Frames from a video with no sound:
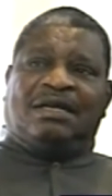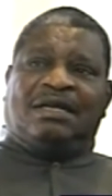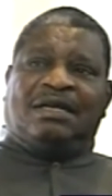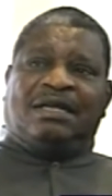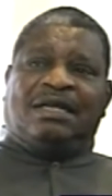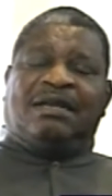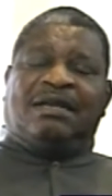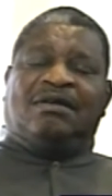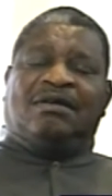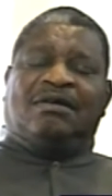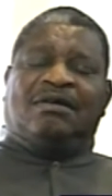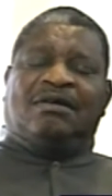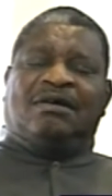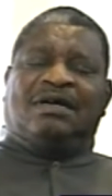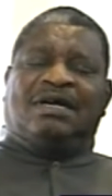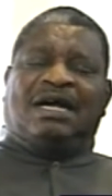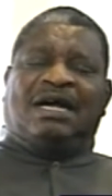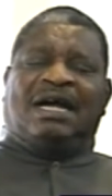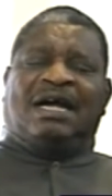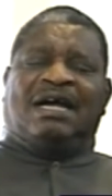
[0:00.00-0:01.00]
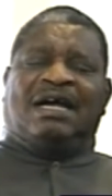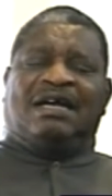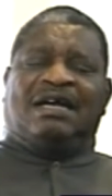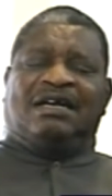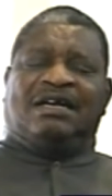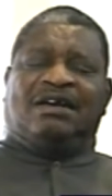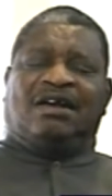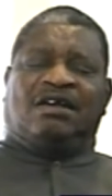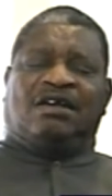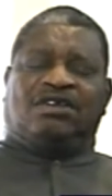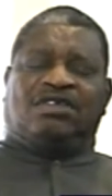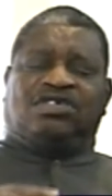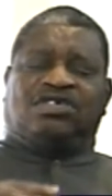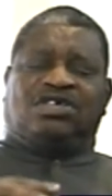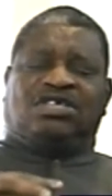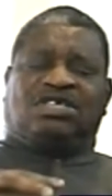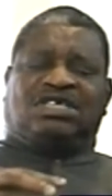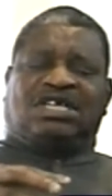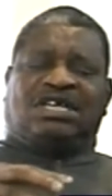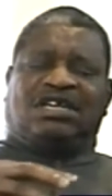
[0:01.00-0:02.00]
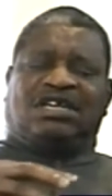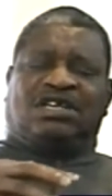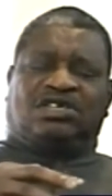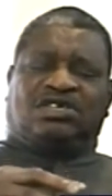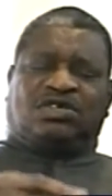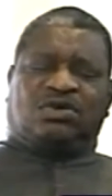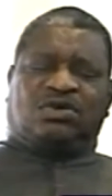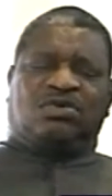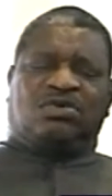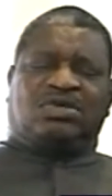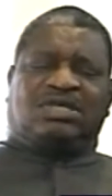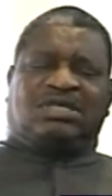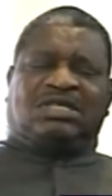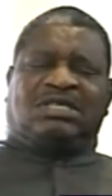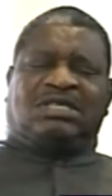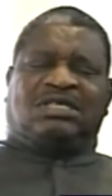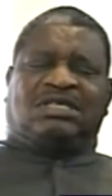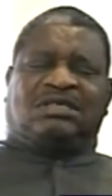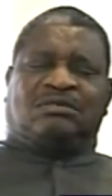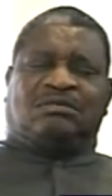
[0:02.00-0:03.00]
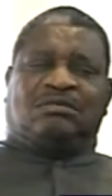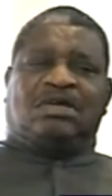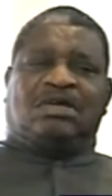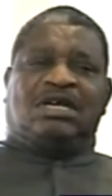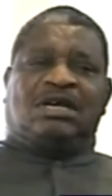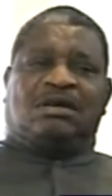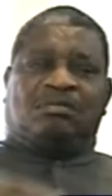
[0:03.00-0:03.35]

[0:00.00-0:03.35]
you know, uh, not just in the school system,